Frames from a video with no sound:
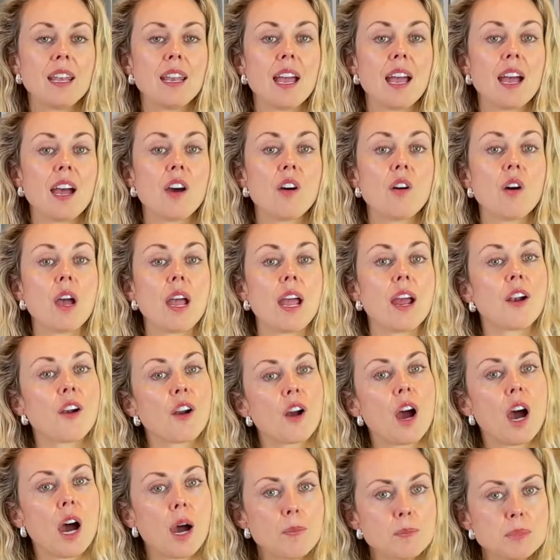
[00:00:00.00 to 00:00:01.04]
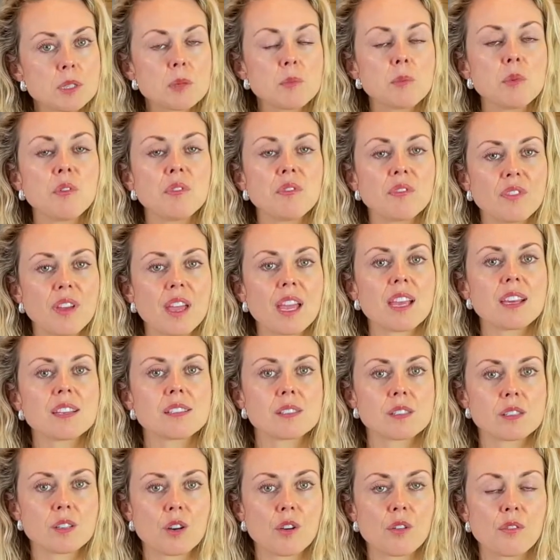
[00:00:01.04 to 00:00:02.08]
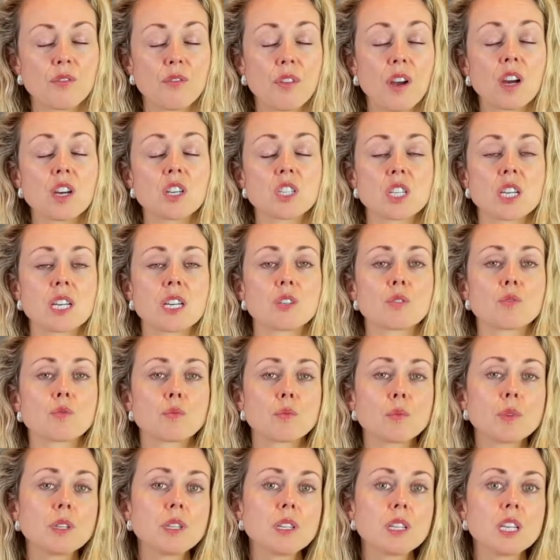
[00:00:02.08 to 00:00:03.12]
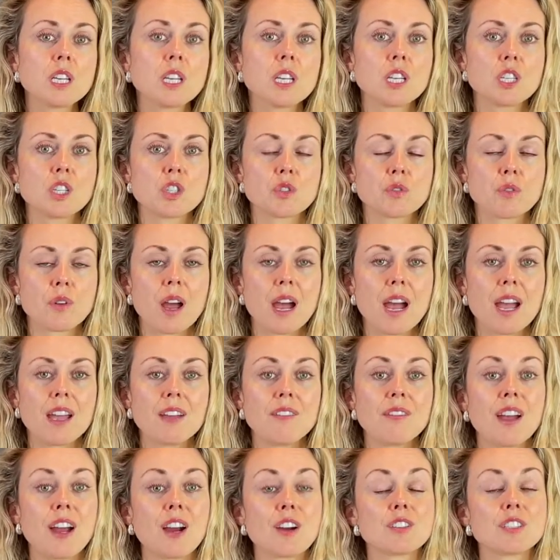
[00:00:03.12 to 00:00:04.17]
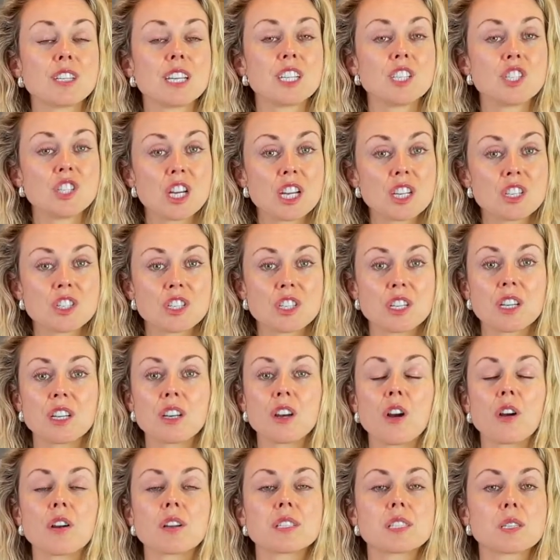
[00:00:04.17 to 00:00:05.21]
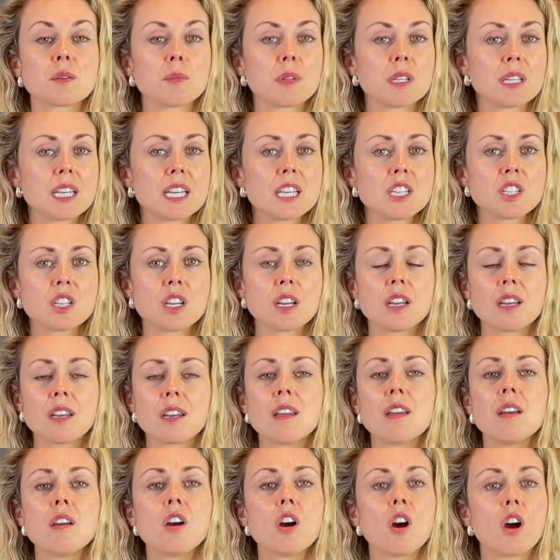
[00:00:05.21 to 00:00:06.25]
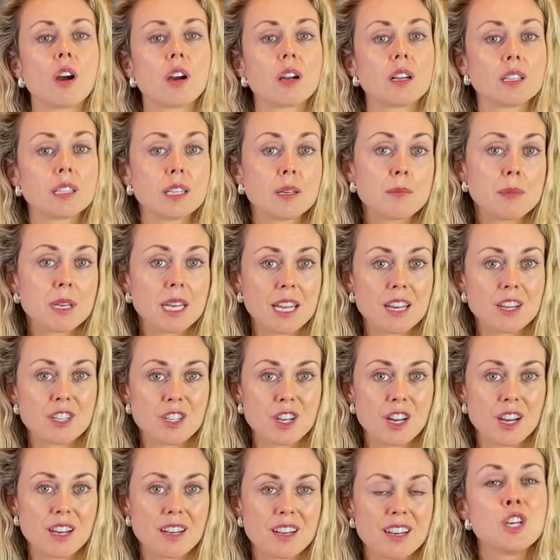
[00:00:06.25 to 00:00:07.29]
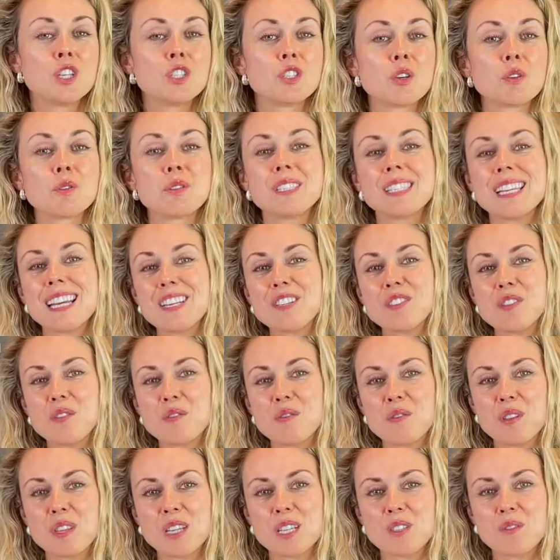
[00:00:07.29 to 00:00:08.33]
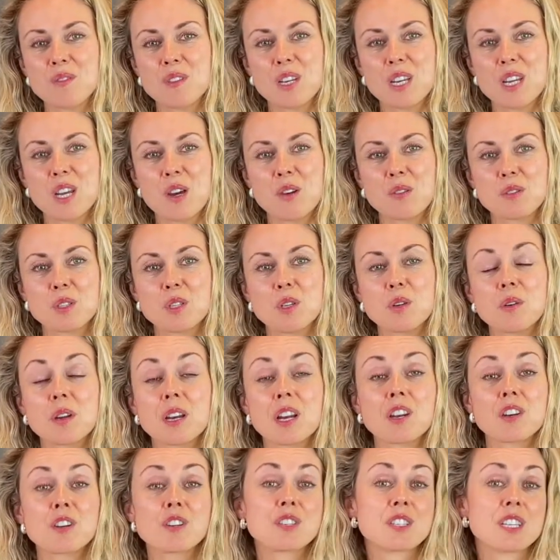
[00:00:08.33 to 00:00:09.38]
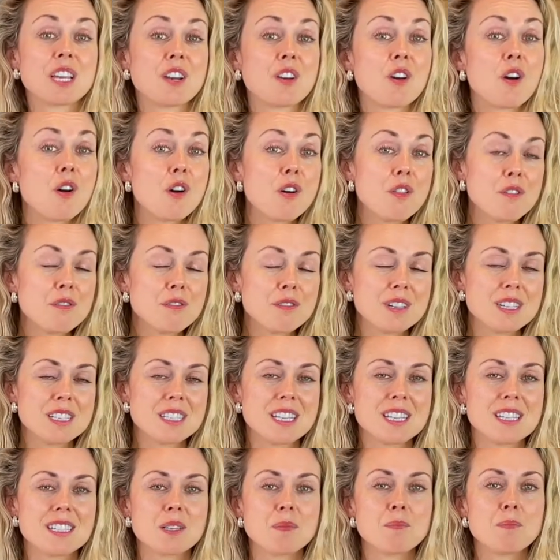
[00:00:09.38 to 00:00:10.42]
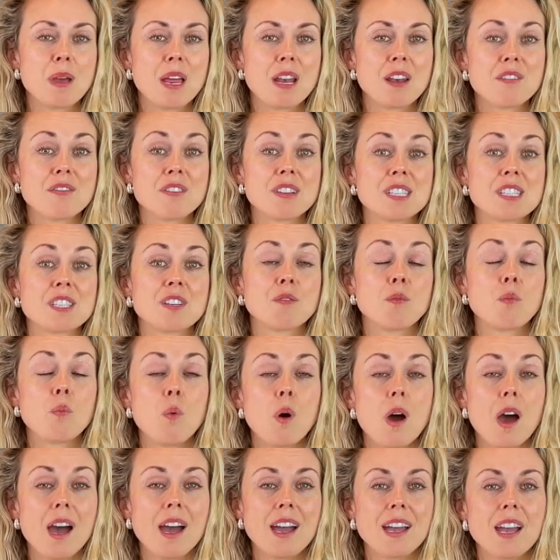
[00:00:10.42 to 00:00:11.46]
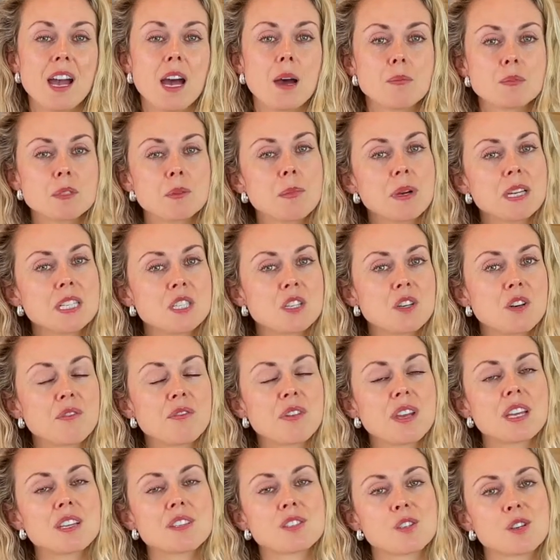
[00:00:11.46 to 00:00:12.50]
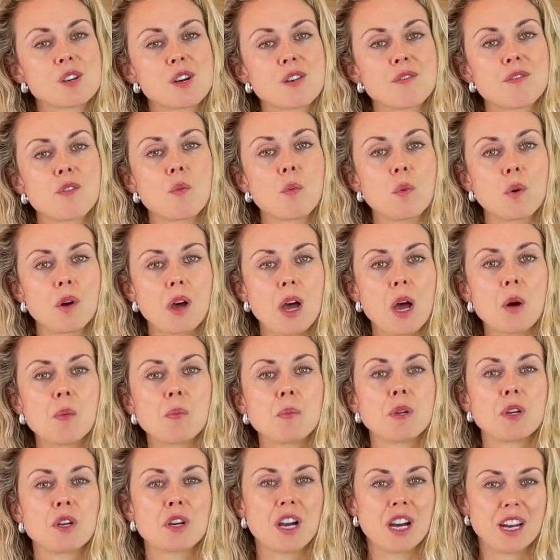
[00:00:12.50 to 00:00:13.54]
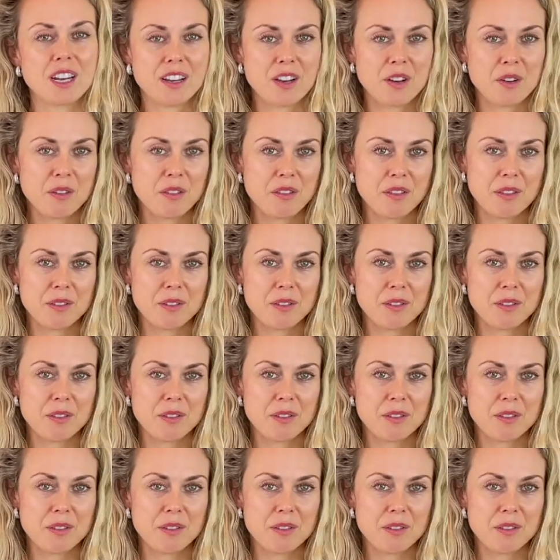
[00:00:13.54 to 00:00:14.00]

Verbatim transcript: how our optimal vagus nerve function is really going to drive our digestion, our assimilation, our elimination. So stay tuned for this video so you can understand all the reasons and benefits of why optimizing your vagus nerve will help your gut health.